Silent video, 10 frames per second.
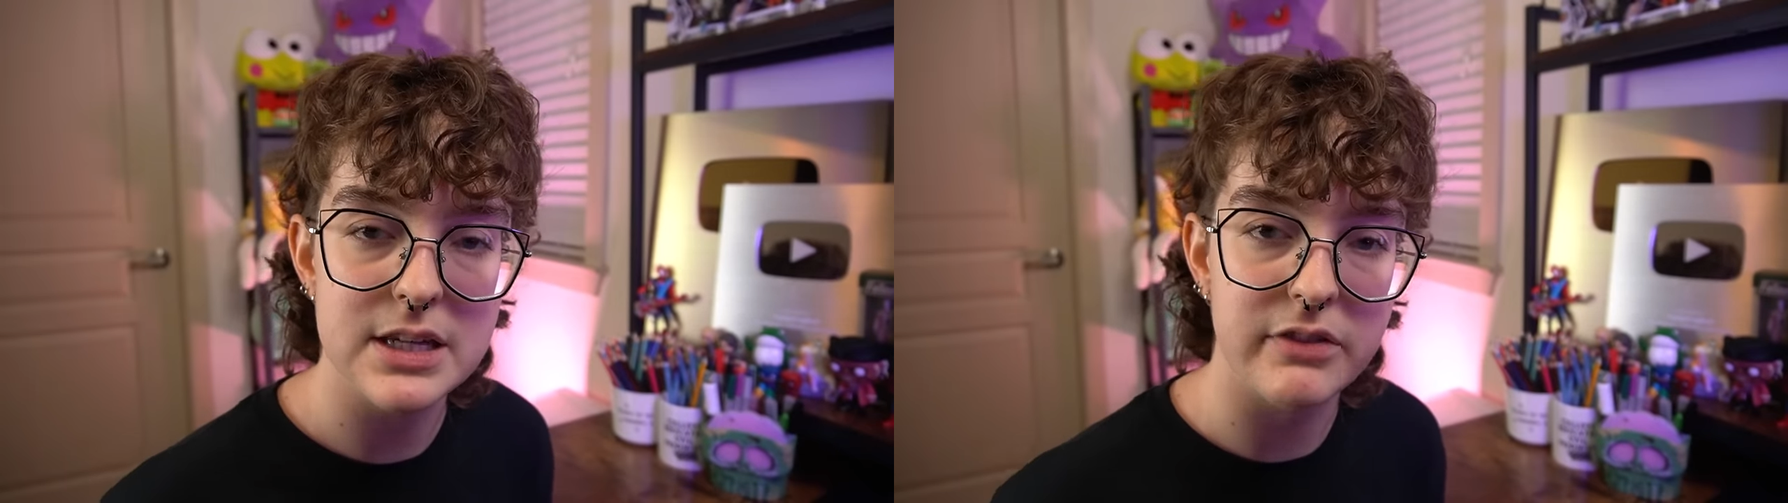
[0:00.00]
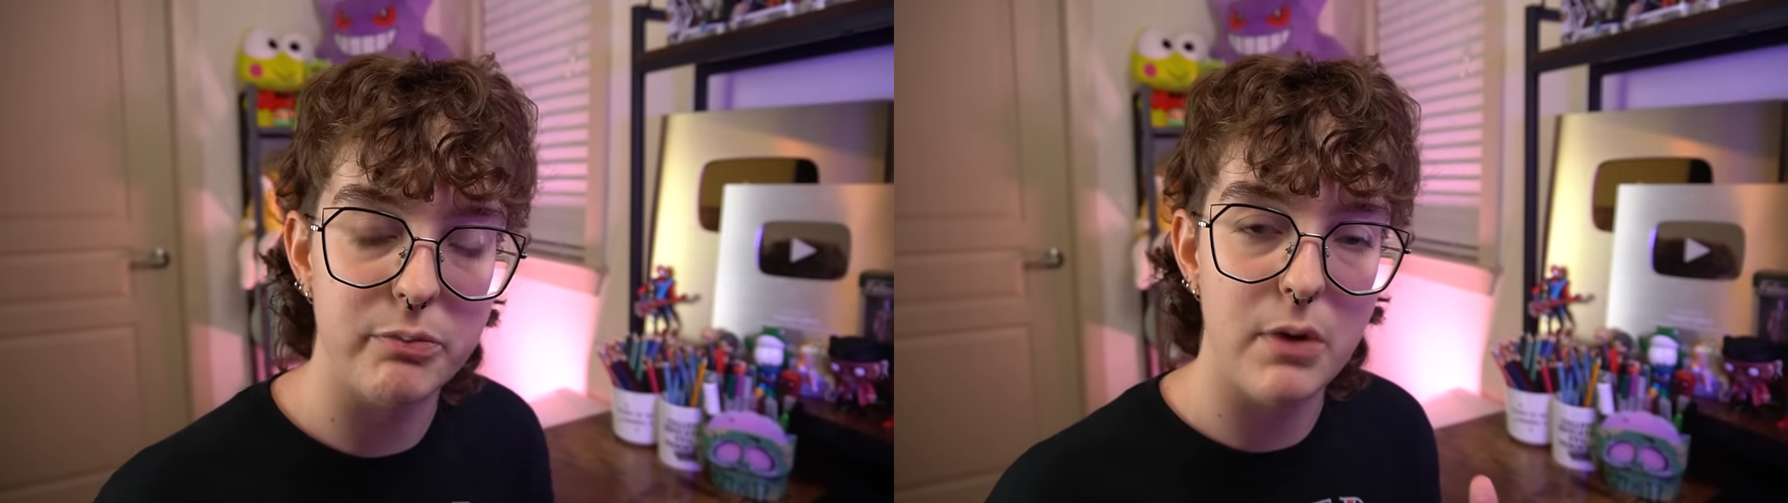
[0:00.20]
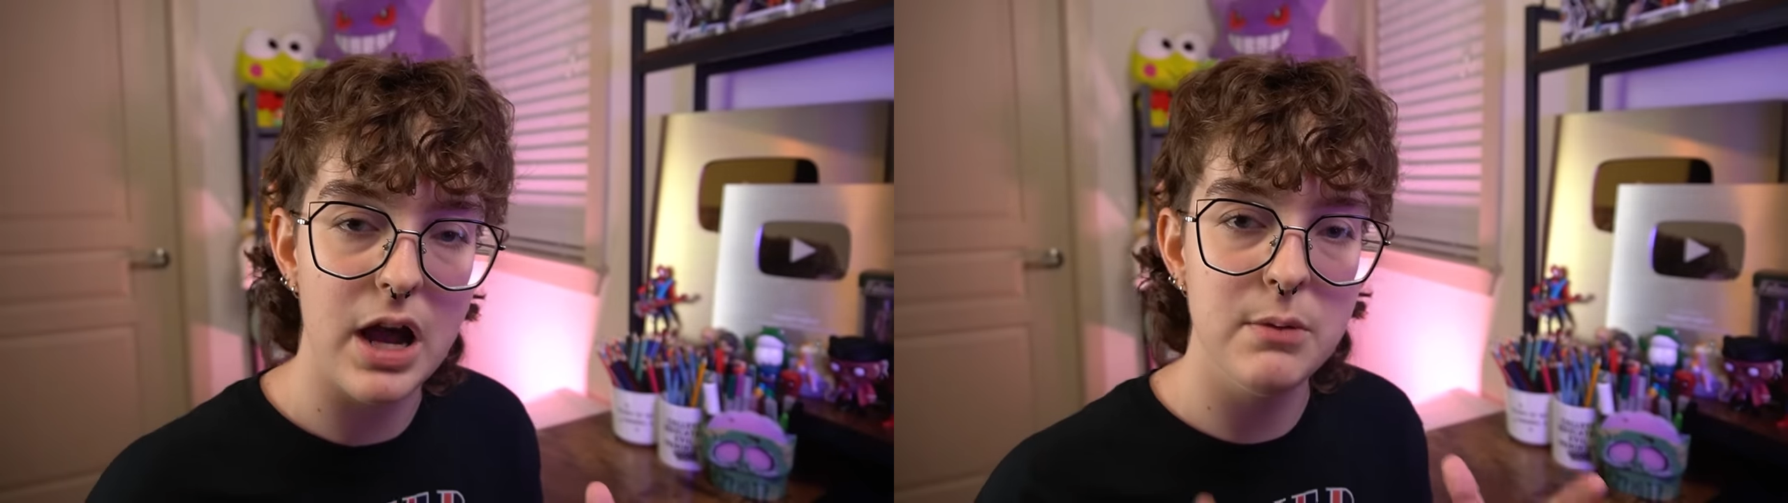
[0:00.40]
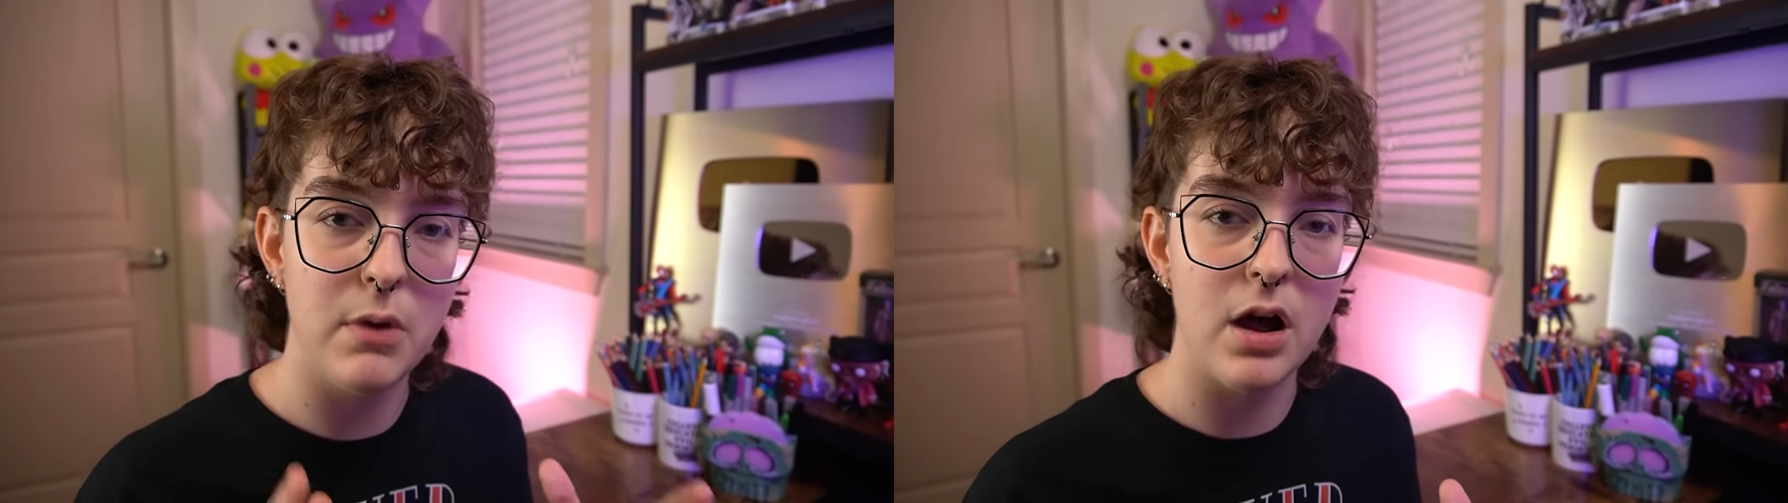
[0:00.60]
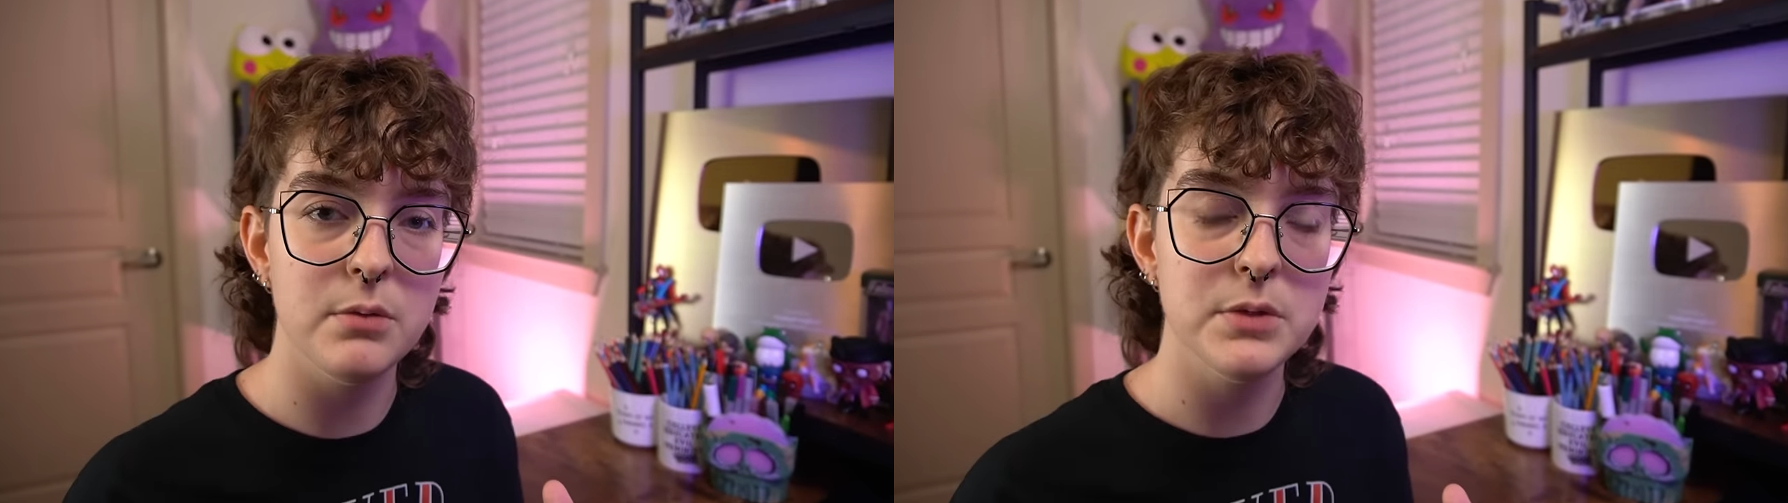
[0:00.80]
If my
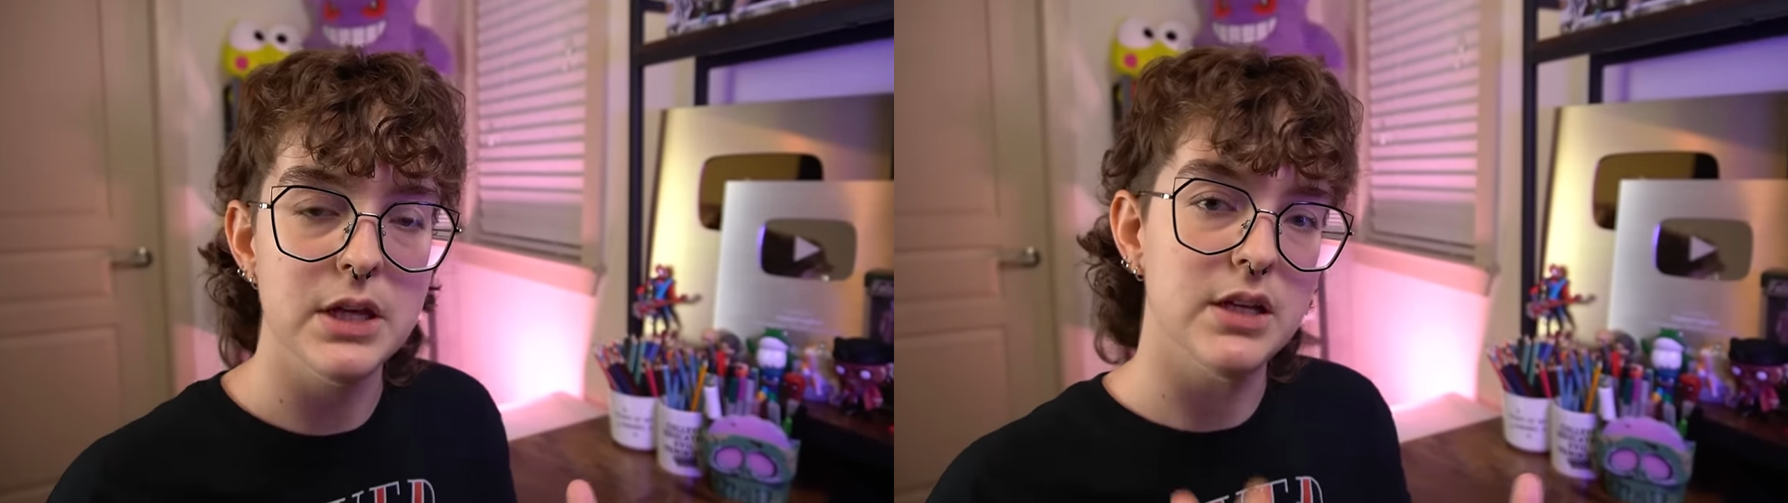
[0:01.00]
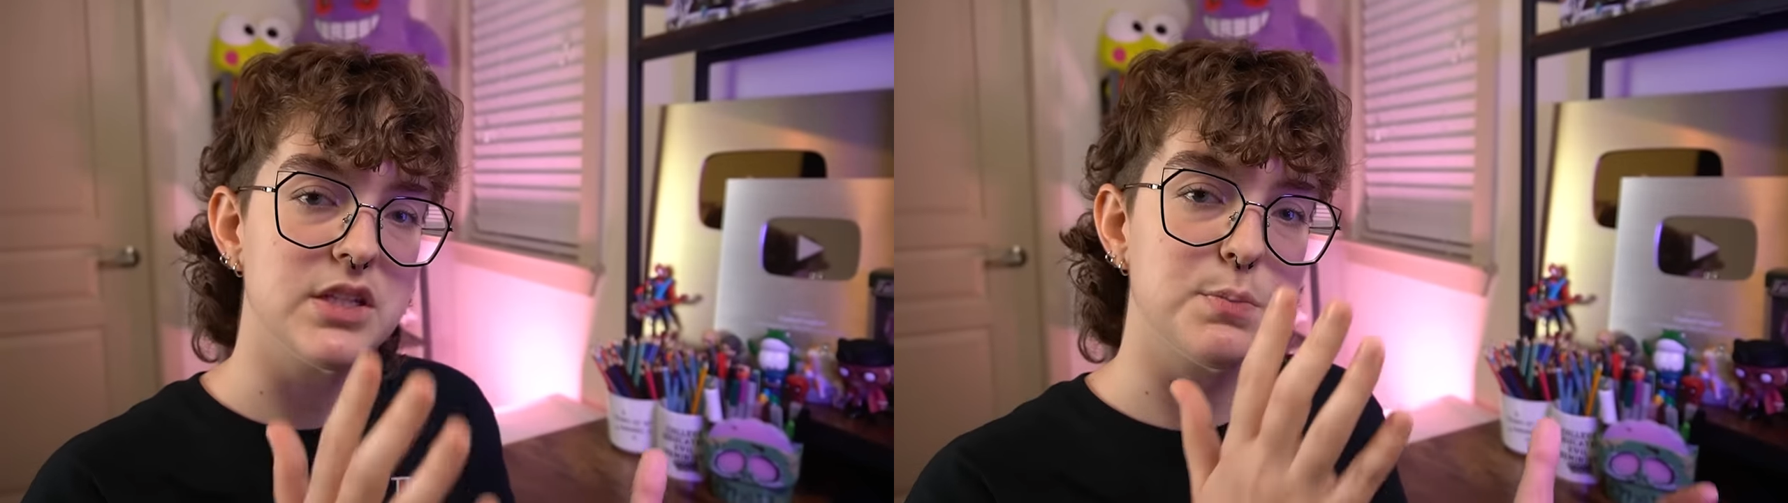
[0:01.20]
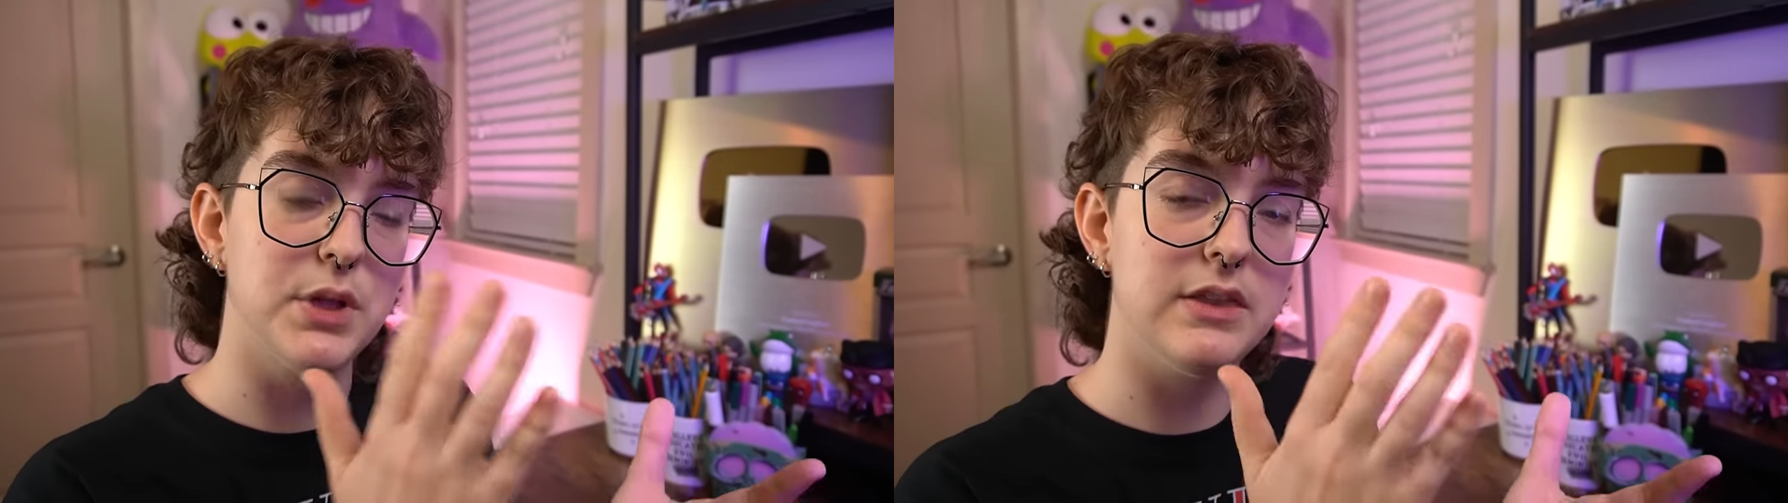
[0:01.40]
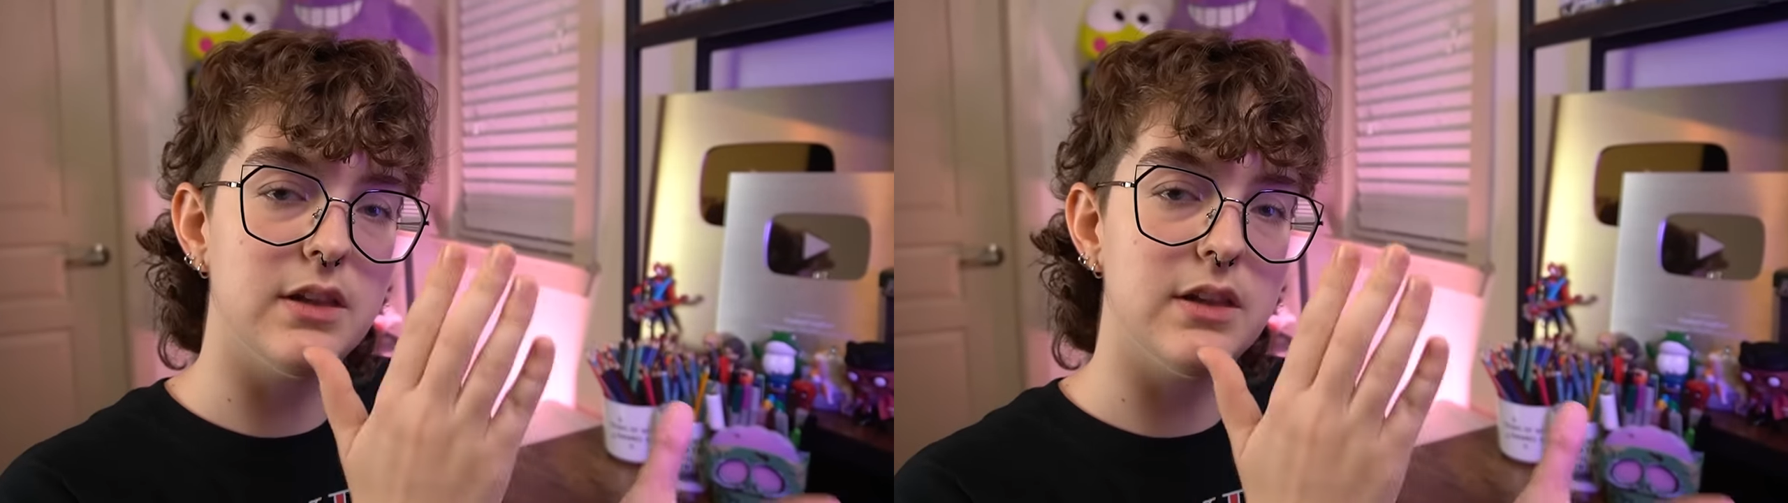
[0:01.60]
mom split